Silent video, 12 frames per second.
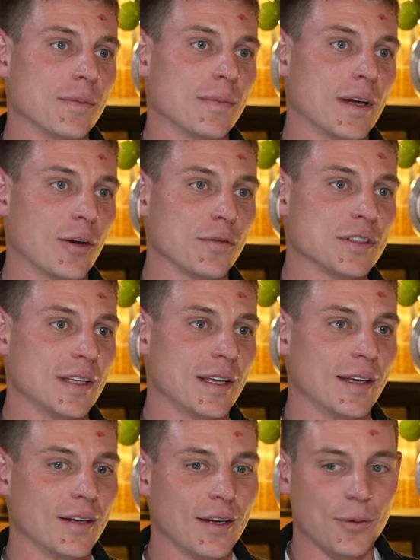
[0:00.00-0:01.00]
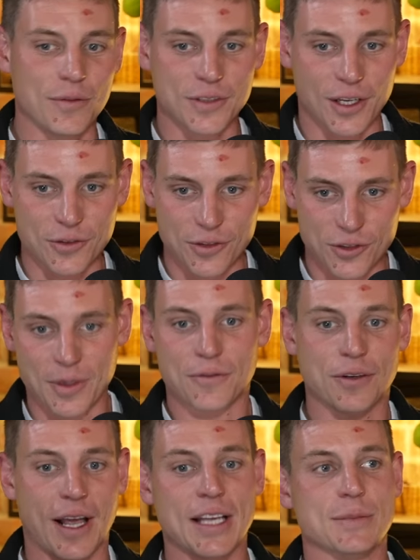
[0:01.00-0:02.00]
And obviously, we've touched on so many
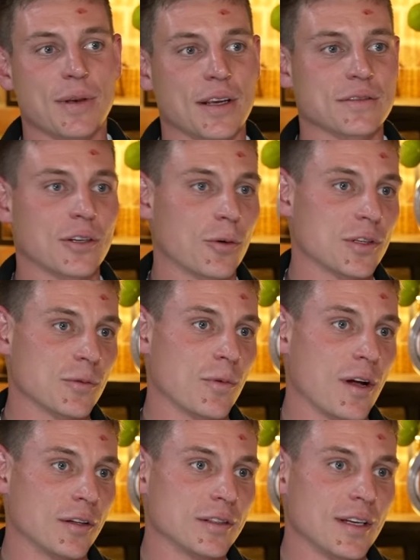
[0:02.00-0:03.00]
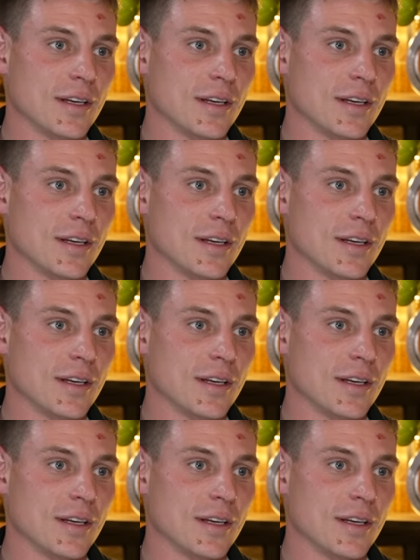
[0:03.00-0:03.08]
different aspects of the equestrian world.